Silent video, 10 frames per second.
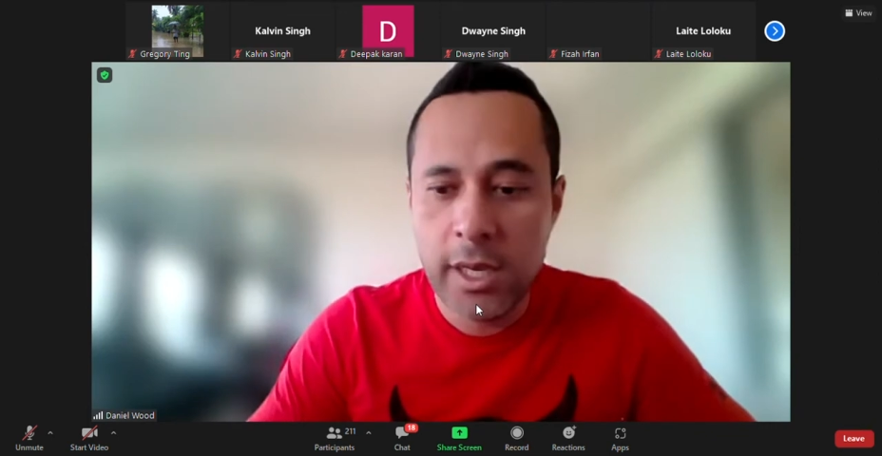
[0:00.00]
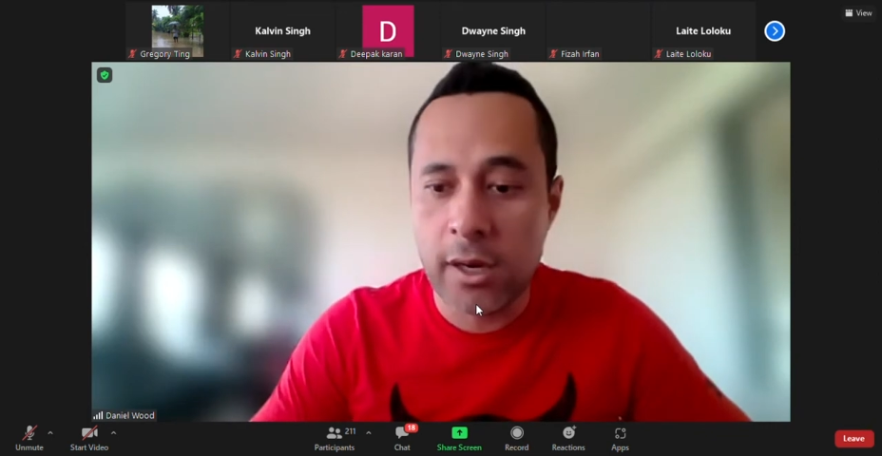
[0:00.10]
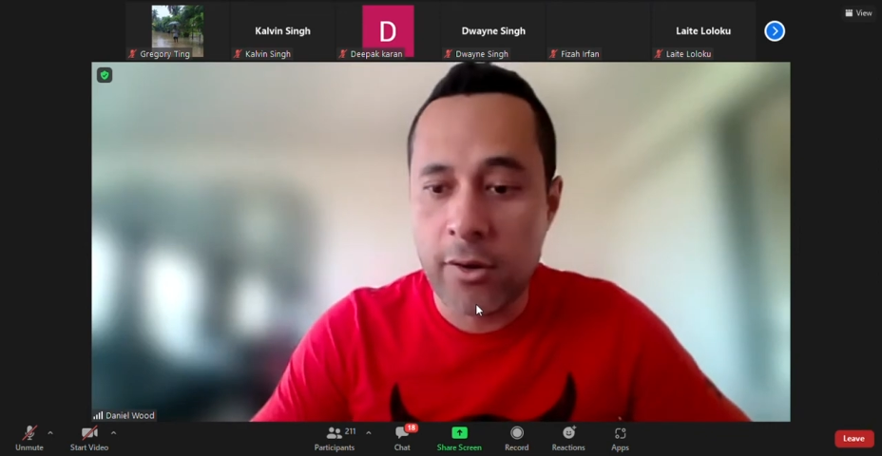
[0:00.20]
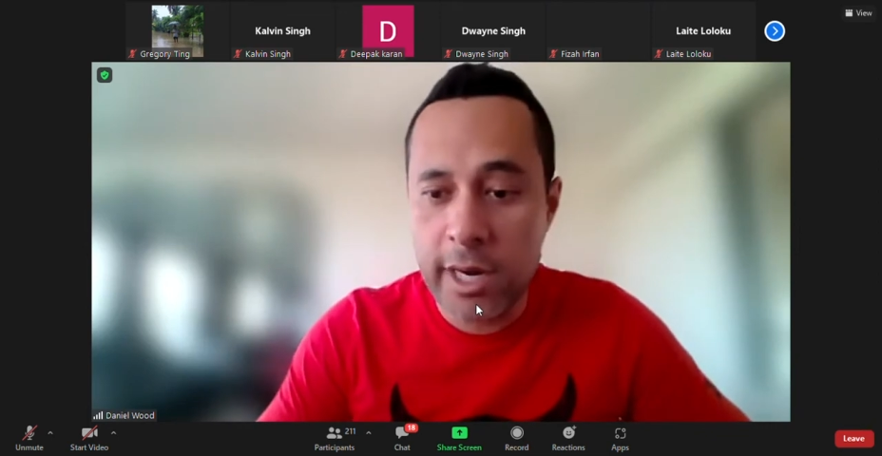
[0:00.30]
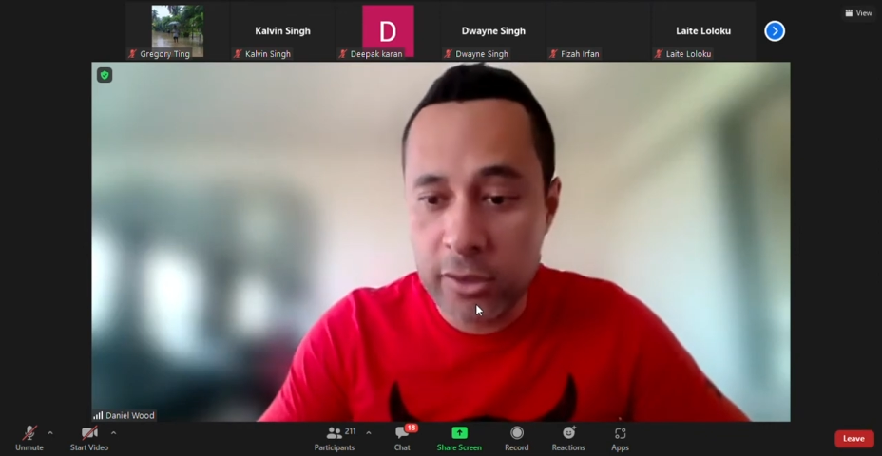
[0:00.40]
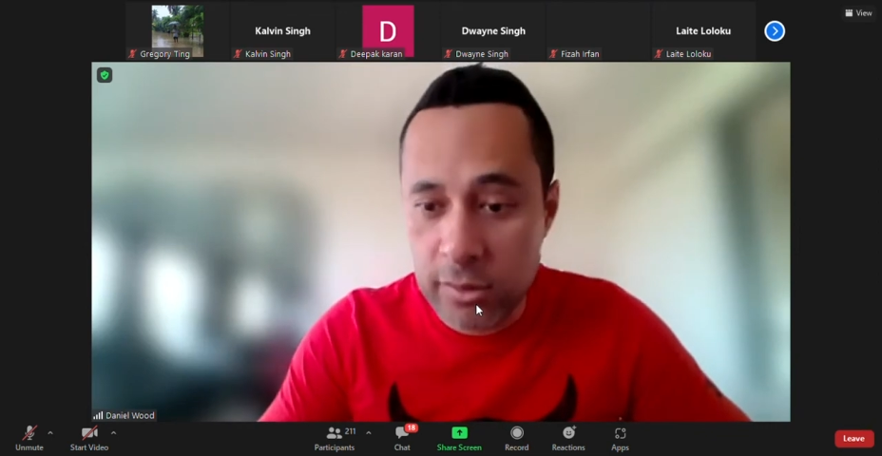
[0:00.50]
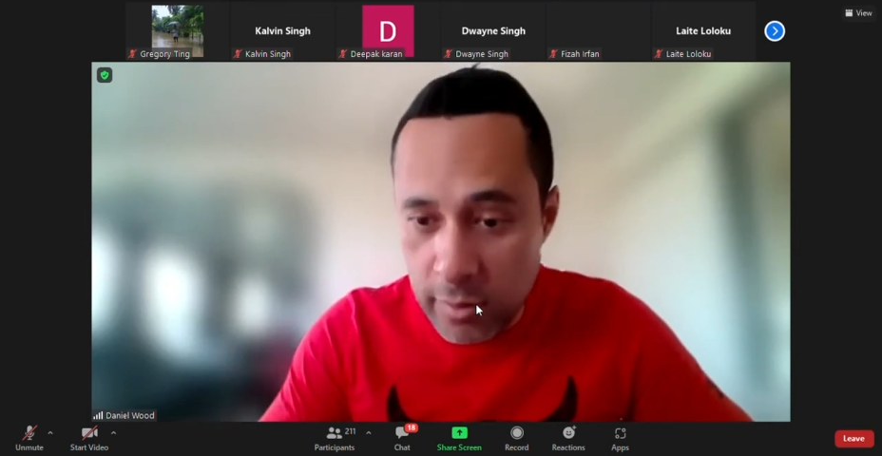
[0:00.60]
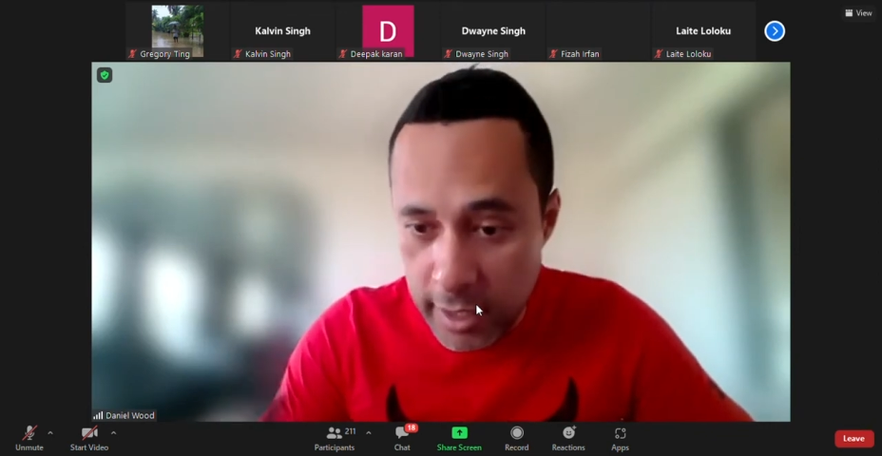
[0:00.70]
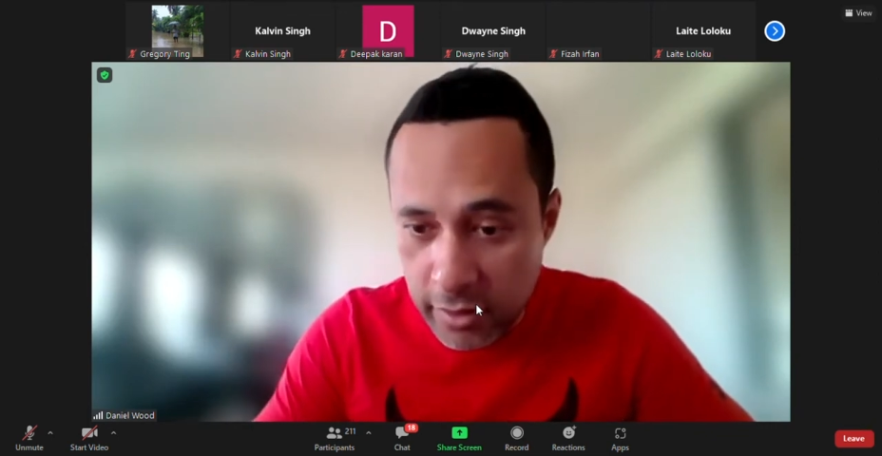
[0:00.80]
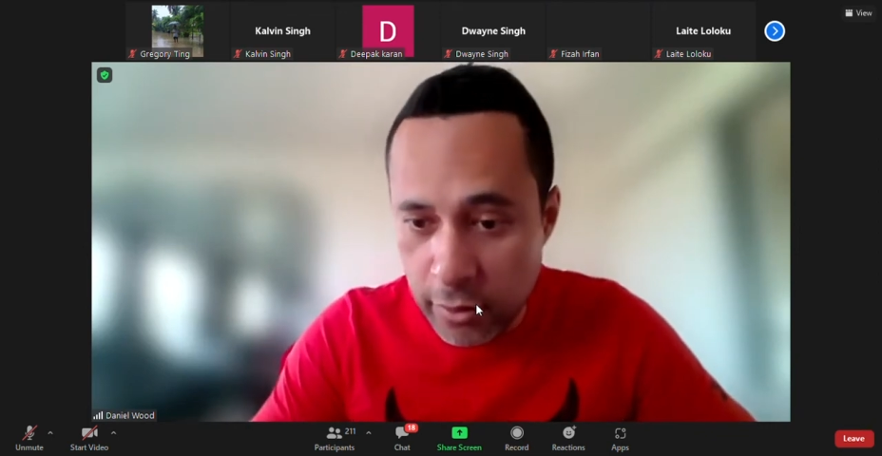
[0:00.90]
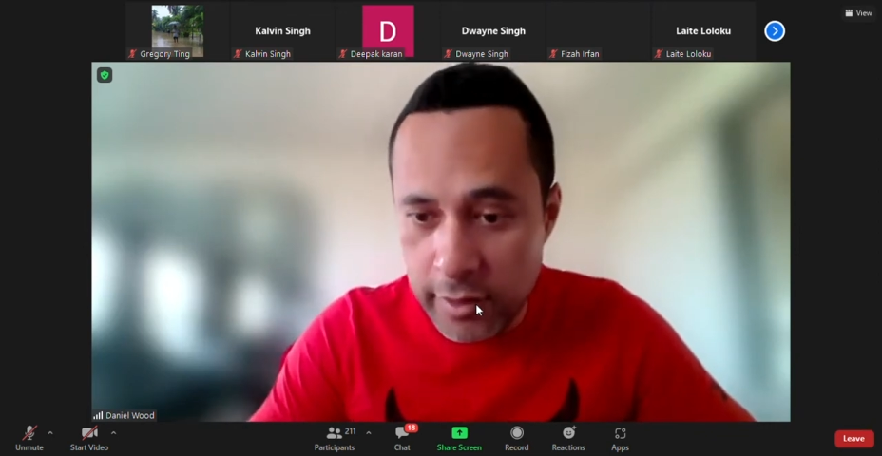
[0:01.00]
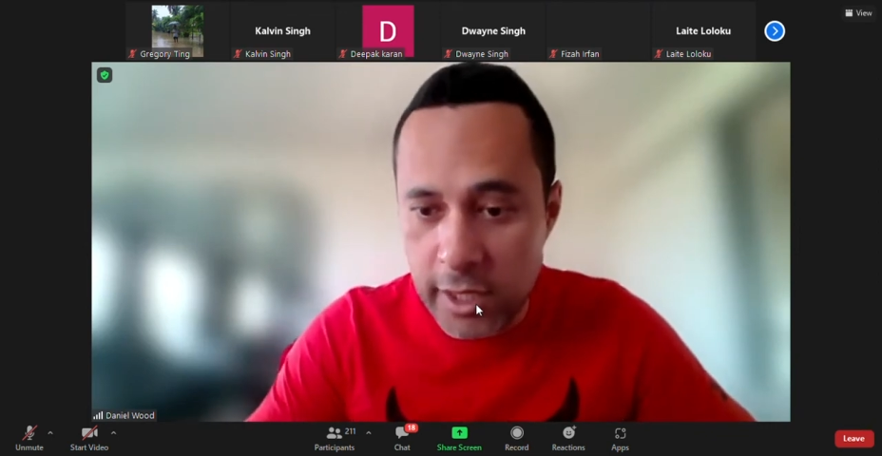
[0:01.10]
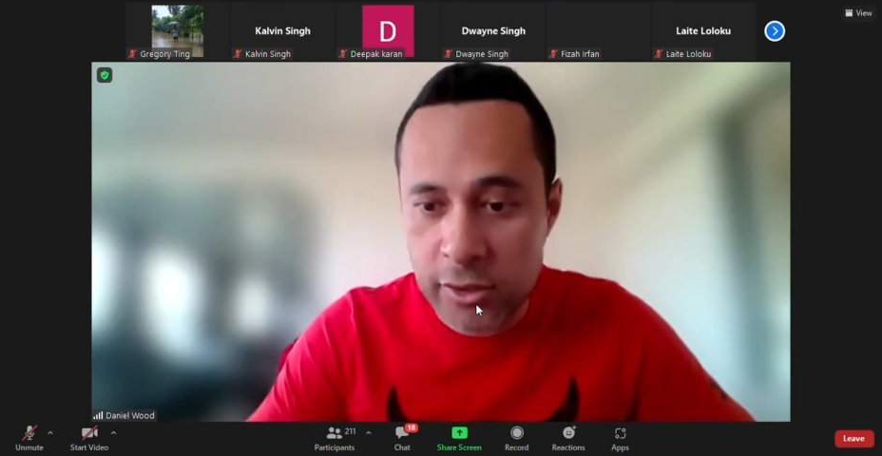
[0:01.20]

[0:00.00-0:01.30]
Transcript: great thought there,